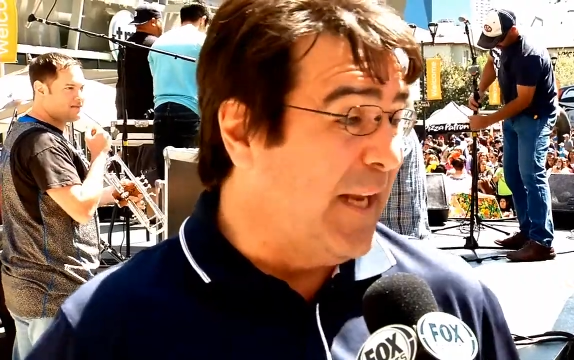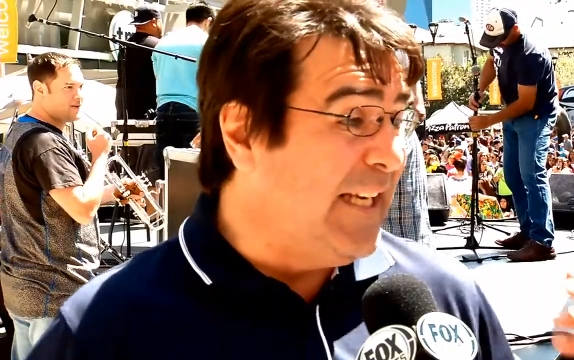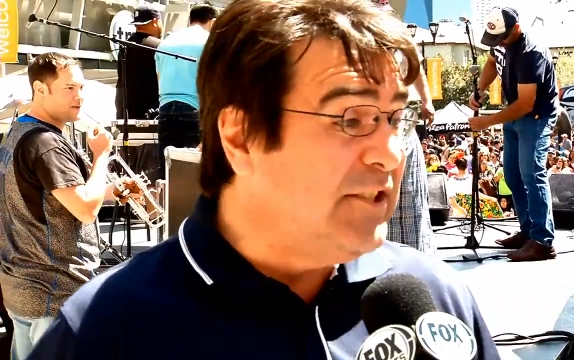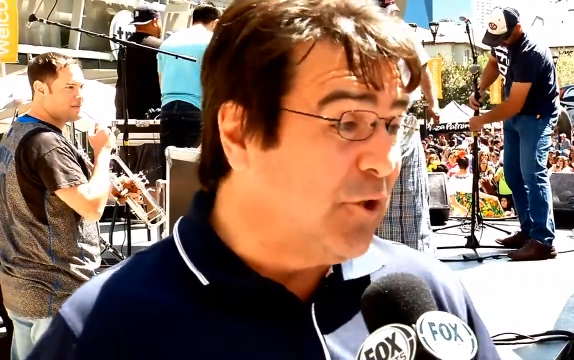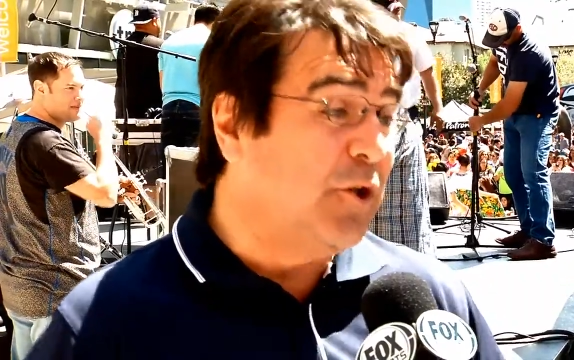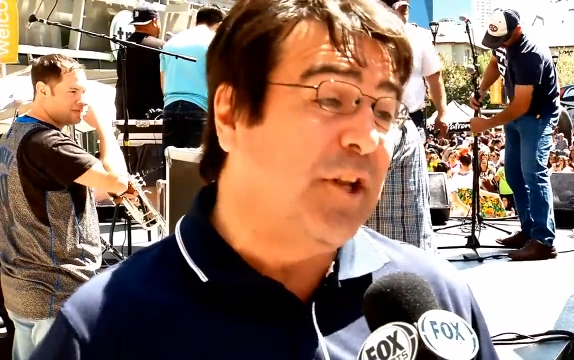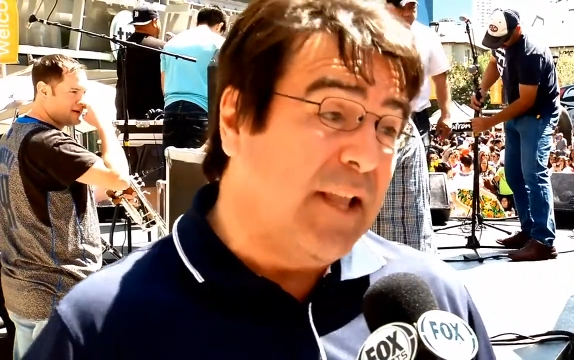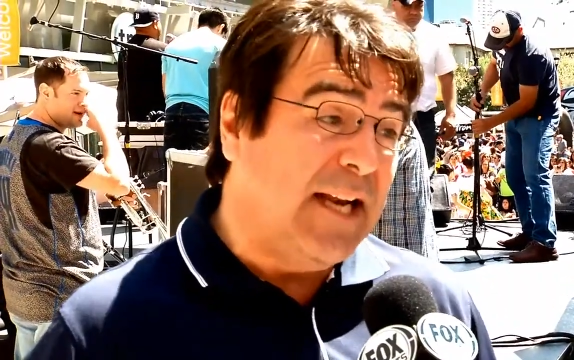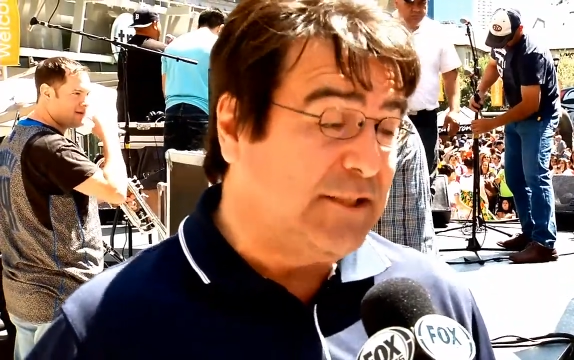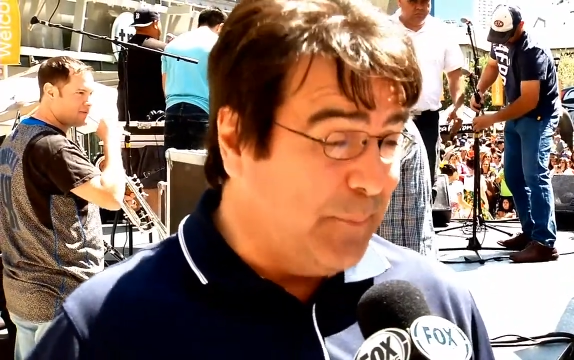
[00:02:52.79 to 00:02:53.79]
Speaker 1: And he's learned a
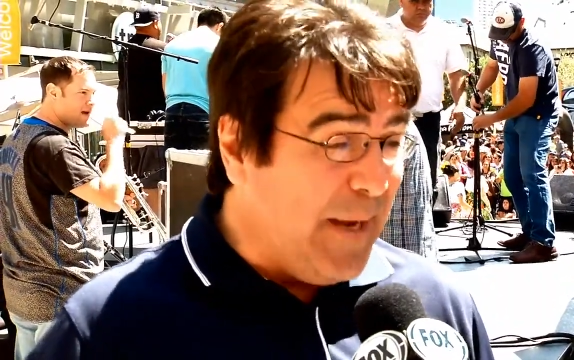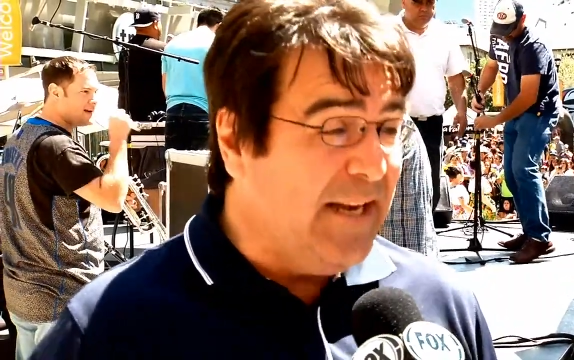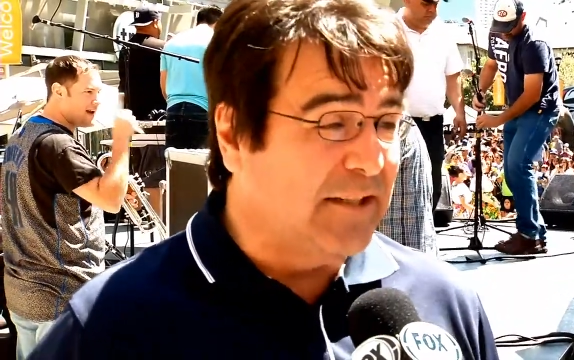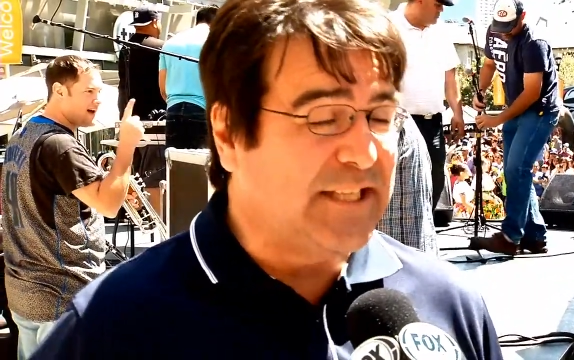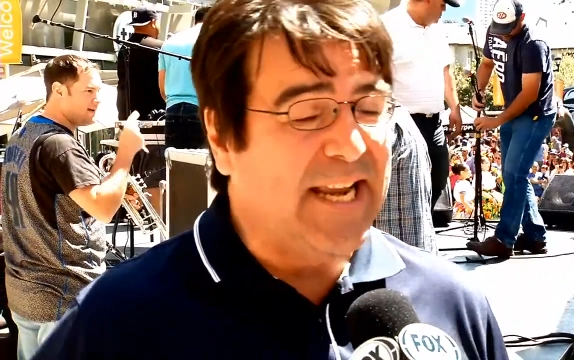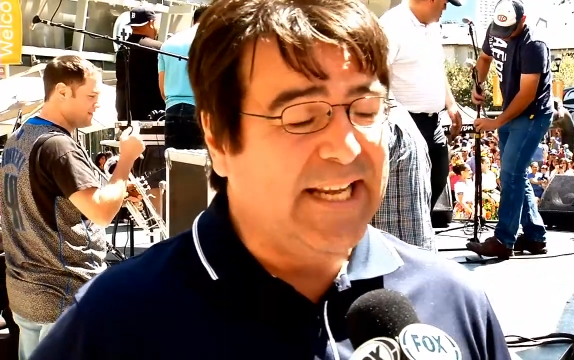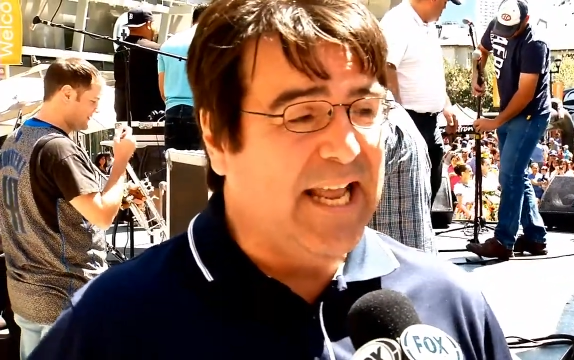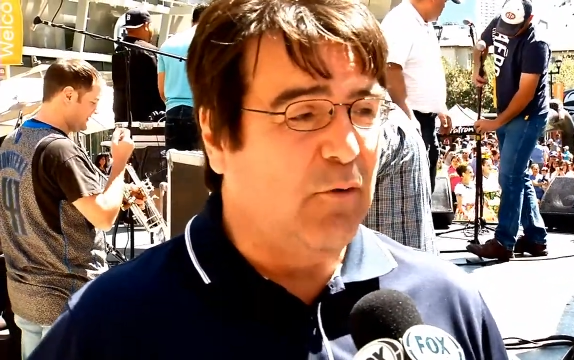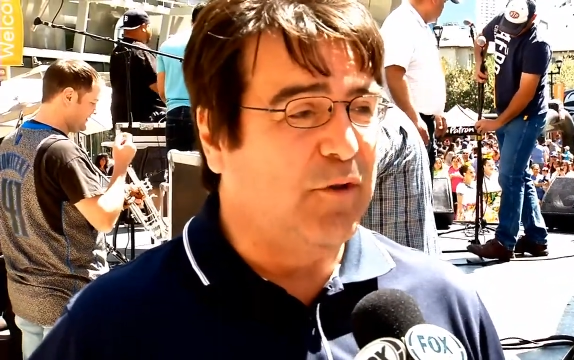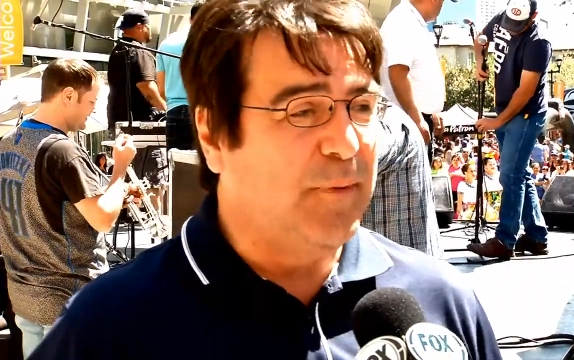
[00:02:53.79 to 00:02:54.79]
lot of Spanish hanging
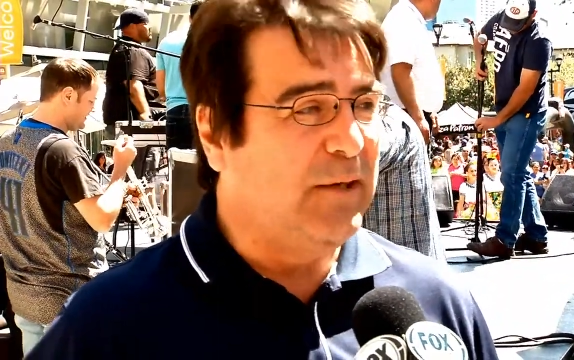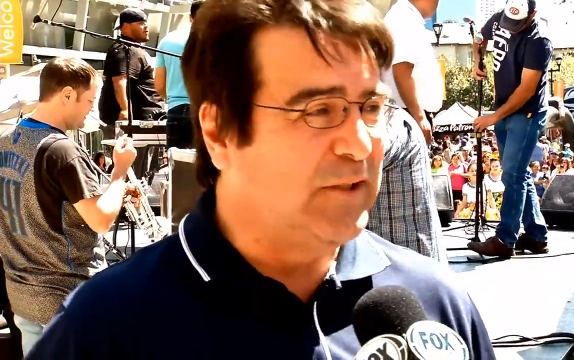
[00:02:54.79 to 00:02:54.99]
out with me.